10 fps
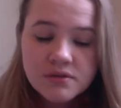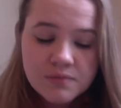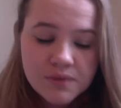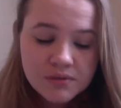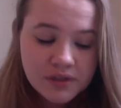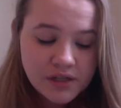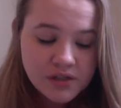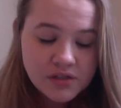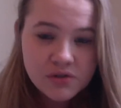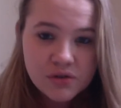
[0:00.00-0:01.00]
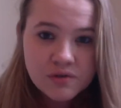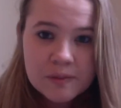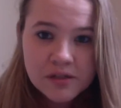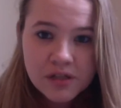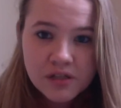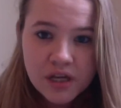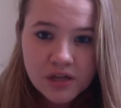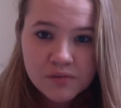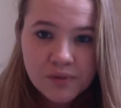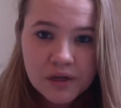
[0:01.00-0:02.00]
with relation to special
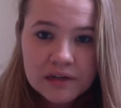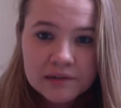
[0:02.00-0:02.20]
education, but